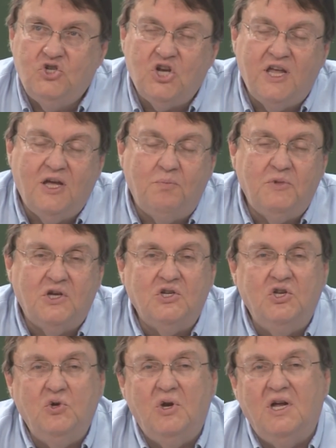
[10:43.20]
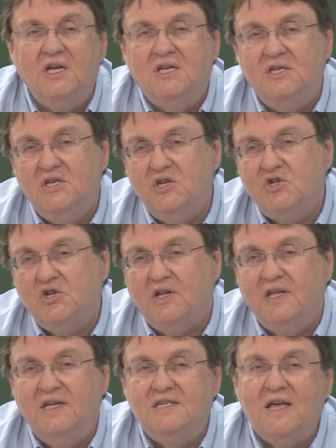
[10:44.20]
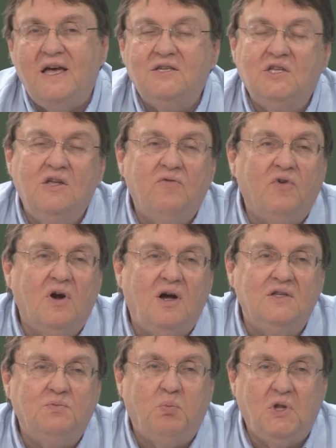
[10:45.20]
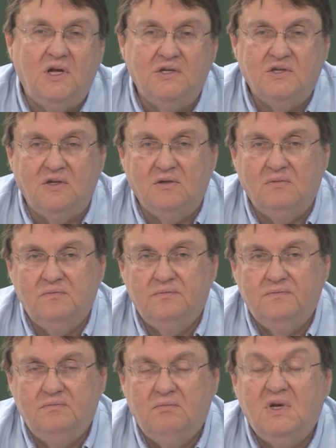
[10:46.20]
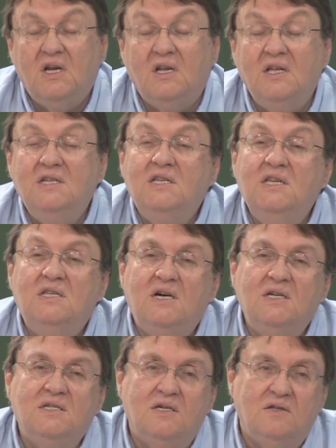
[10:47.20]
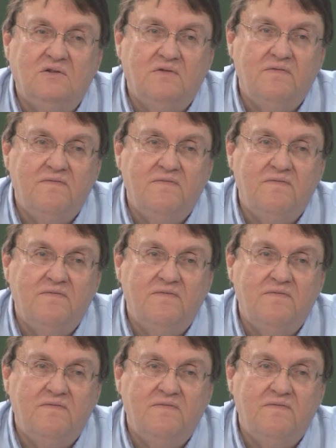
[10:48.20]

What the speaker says: Jacob doesn't do it unconditionally. He's asking for God's blessing, but at least he does it.